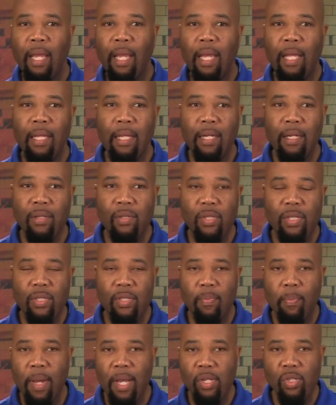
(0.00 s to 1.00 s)
And there's a
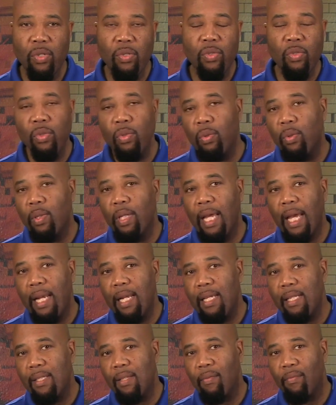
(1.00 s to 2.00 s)
special tool
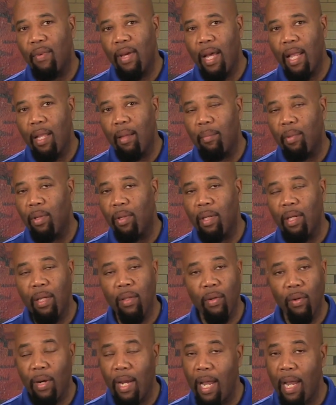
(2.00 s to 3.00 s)
that is available
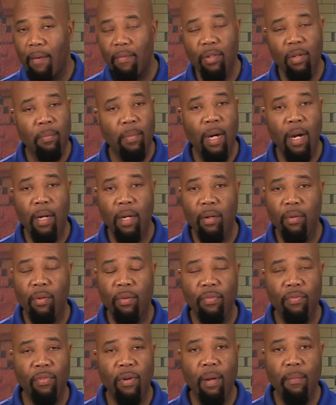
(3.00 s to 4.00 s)
either aftermarket
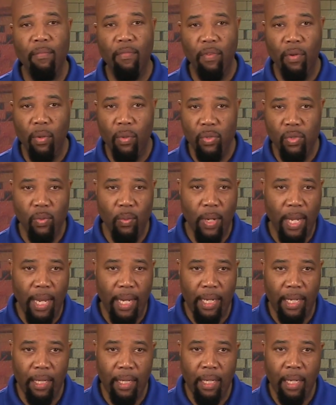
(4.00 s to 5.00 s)
or from
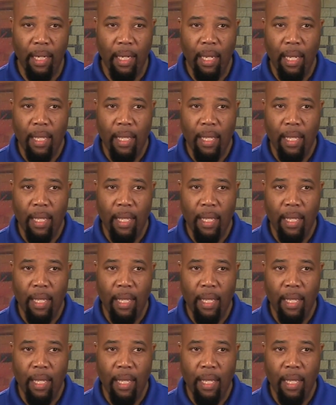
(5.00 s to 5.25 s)
Volkswagen